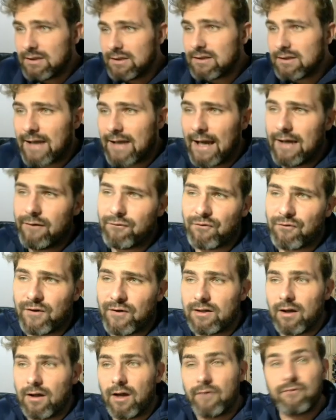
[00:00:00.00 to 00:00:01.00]
Gain 3
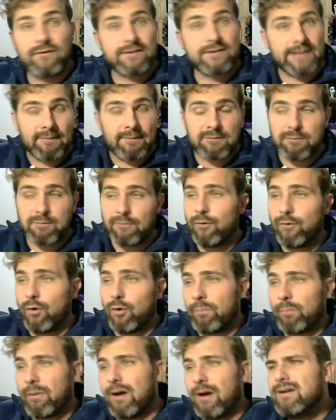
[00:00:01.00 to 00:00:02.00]
life, same as before,
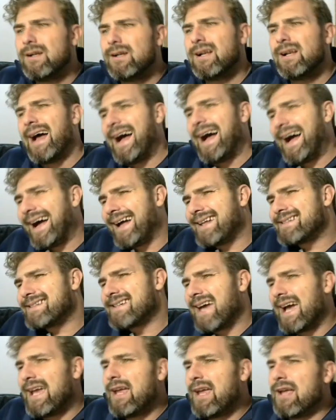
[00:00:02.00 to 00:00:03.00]
but add
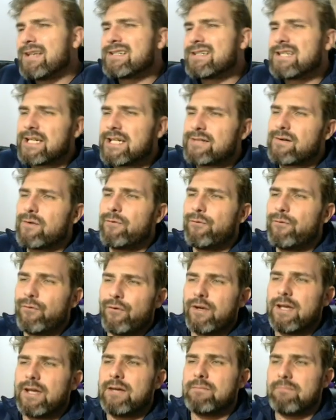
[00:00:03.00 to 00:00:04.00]
a
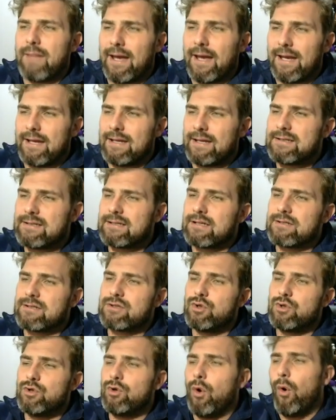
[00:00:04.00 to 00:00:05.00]
0/3 maze
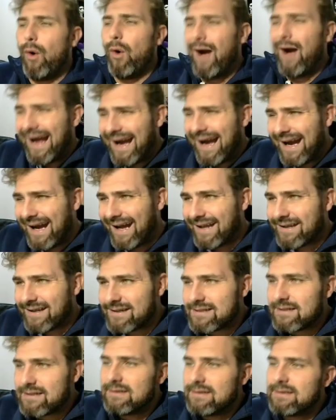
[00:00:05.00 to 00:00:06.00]
to your hand.
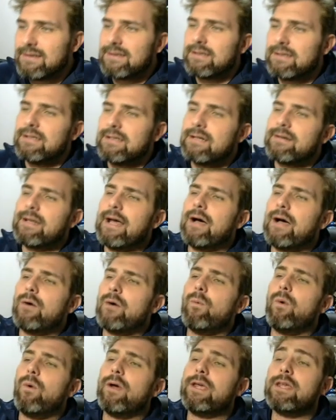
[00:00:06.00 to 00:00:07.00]
Now,
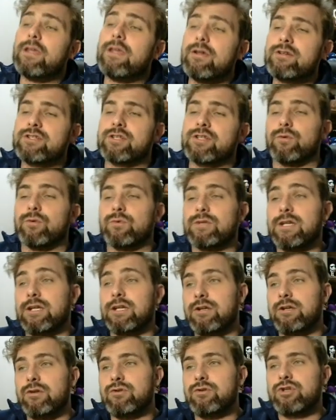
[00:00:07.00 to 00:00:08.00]
what he used to do was he
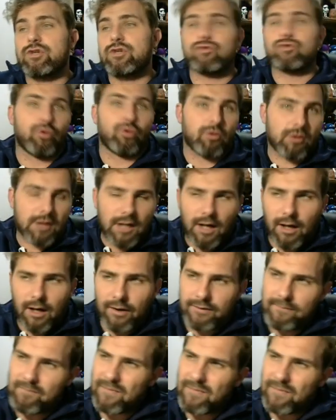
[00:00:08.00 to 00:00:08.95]
used to draw a card.